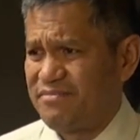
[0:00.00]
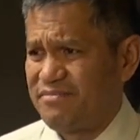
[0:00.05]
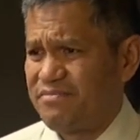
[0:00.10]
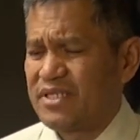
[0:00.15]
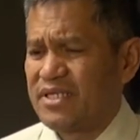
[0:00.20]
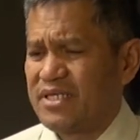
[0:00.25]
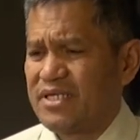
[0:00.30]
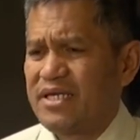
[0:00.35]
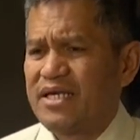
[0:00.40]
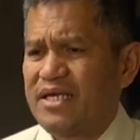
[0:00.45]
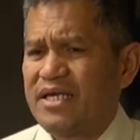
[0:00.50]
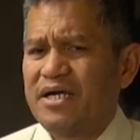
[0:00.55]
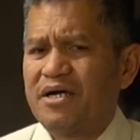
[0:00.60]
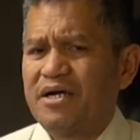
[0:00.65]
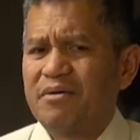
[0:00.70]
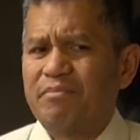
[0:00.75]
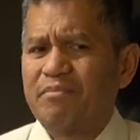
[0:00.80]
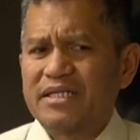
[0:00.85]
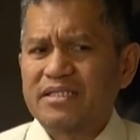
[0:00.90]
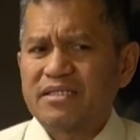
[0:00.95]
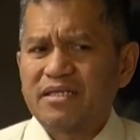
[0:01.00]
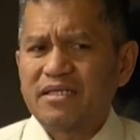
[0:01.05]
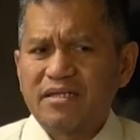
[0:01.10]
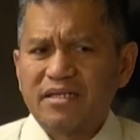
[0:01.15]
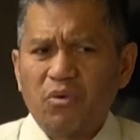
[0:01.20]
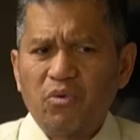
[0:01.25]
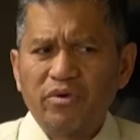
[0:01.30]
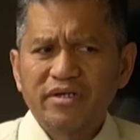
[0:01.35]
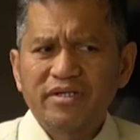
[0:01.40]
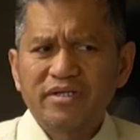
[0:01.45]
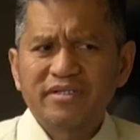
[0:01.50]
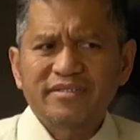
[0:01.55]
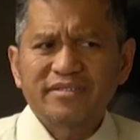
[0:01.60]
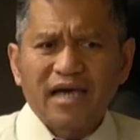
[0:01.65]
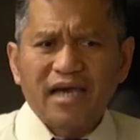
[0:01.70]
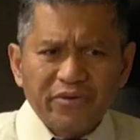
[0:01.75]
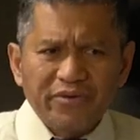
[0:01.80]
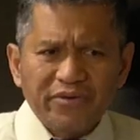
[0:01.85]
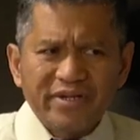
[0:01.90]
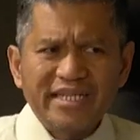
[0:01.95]
But the word tarried
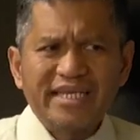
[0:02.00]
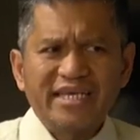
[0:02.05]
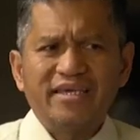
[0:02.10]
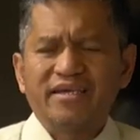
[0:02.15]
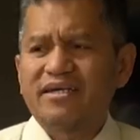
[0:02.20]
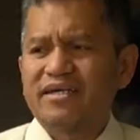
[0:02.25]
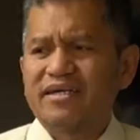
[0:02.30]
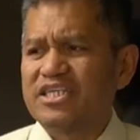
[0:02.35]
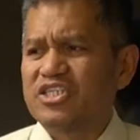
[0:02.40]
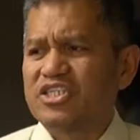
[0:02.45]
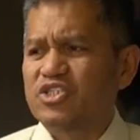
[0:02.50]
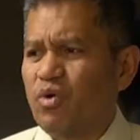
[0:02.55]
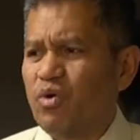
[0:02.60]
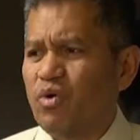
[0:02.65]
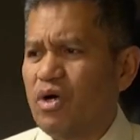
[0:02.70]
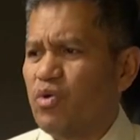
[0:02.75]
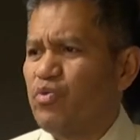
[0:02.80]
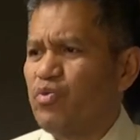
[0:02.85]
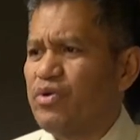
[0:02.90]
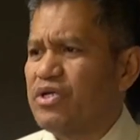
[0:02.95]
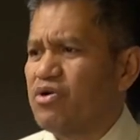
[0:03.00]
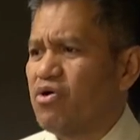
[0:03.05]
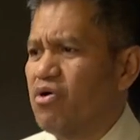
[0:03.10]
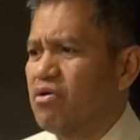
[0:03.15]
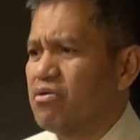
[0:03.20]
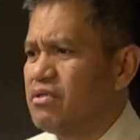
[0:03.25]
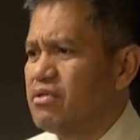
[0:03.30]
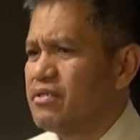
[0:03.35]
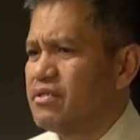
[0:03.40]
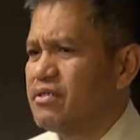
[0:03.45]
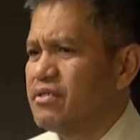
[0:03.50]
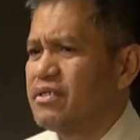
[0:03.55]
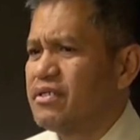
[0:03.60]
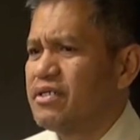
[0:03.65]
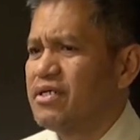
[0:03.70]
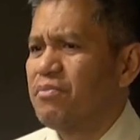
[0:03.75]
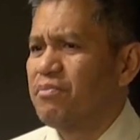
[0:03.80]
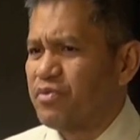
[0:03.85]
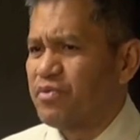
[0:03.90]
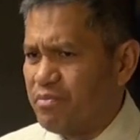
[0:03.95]
here is what we call
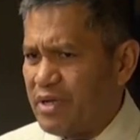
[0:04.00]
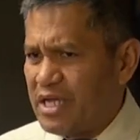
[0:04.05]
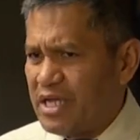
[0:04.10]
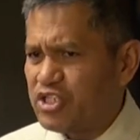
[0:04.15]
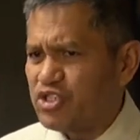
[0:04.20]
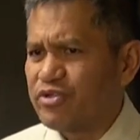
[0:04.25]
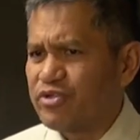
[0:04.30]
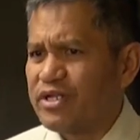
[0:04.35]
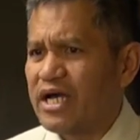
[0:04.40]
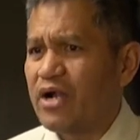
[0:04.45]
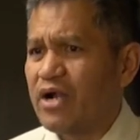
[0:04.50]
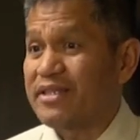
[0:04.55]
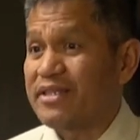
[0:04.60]
probationary time.